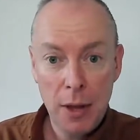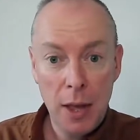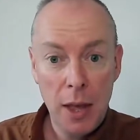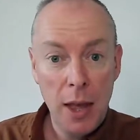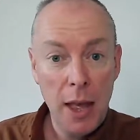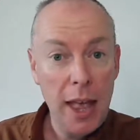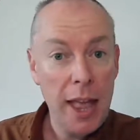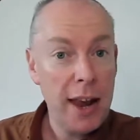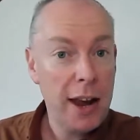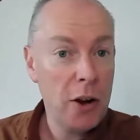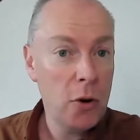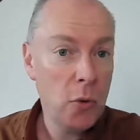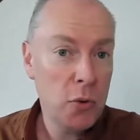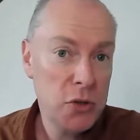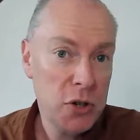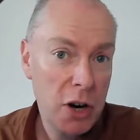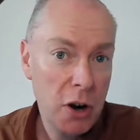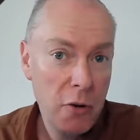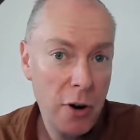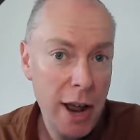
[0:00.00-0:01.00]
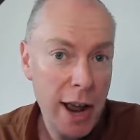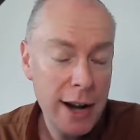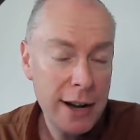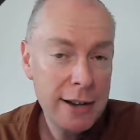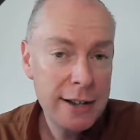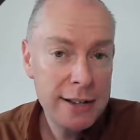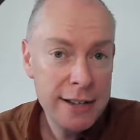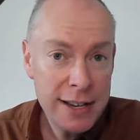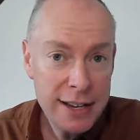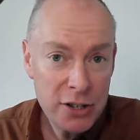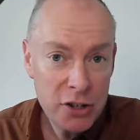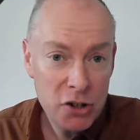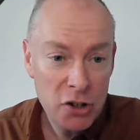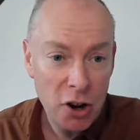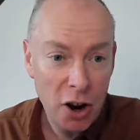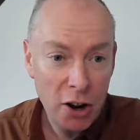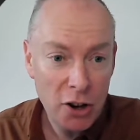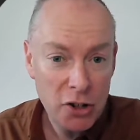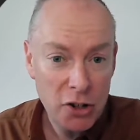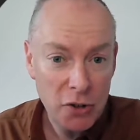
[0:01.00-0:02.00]
It can also create
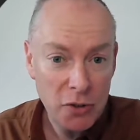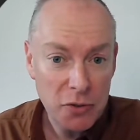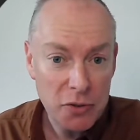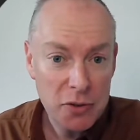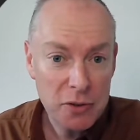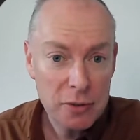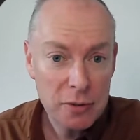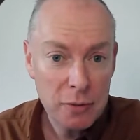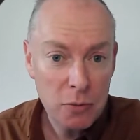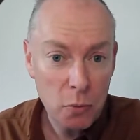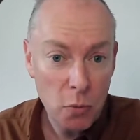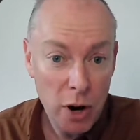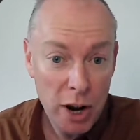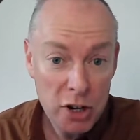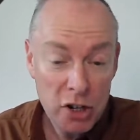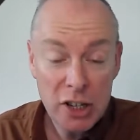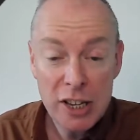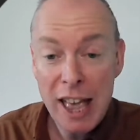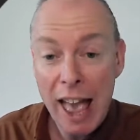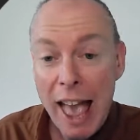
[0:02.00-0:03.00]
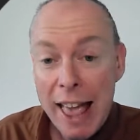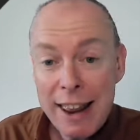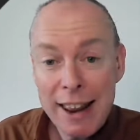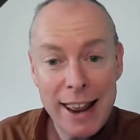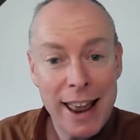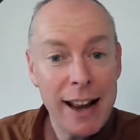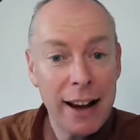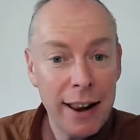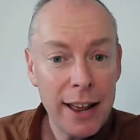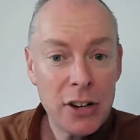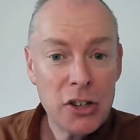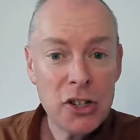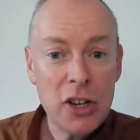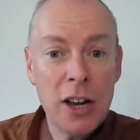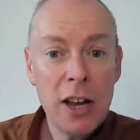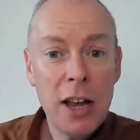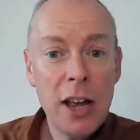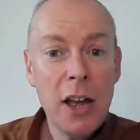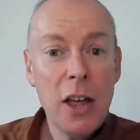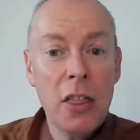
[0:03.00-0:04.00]
disjunctions, which again in English,
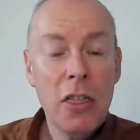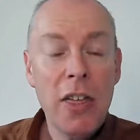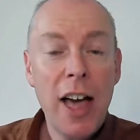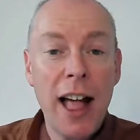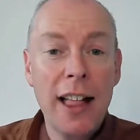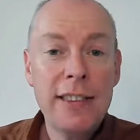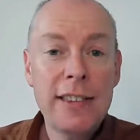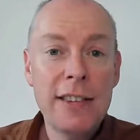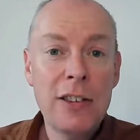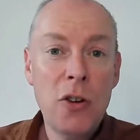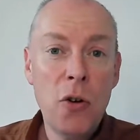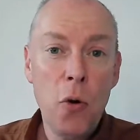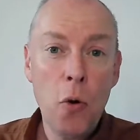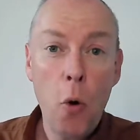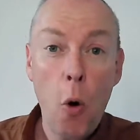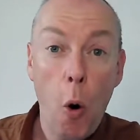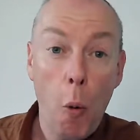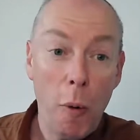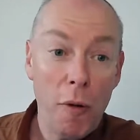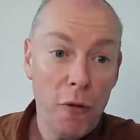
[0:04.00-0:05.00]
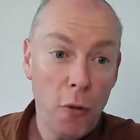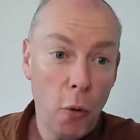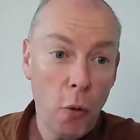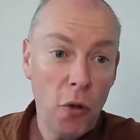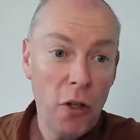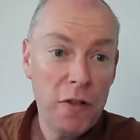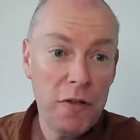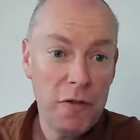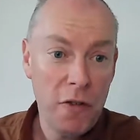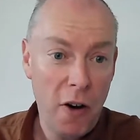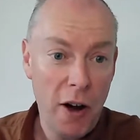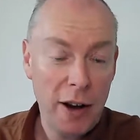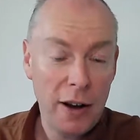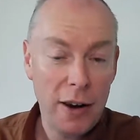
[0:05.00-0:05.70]
that's an or before the final